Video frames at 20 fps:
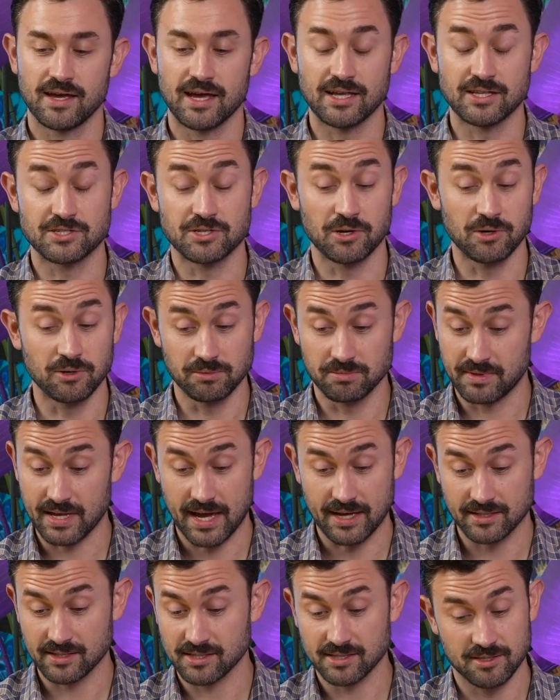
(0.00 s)
And so
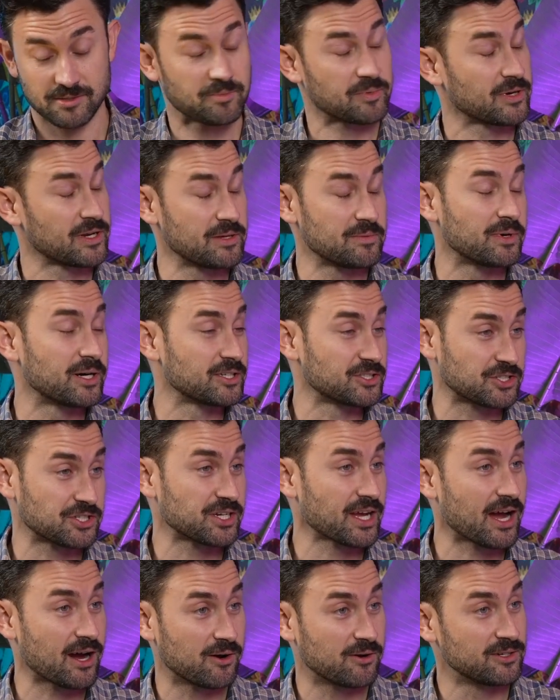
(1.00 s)
that's pretty much
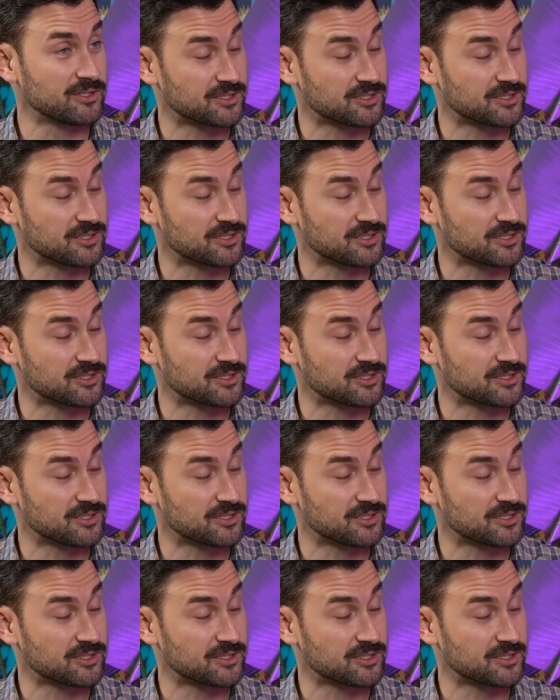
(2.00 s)
how it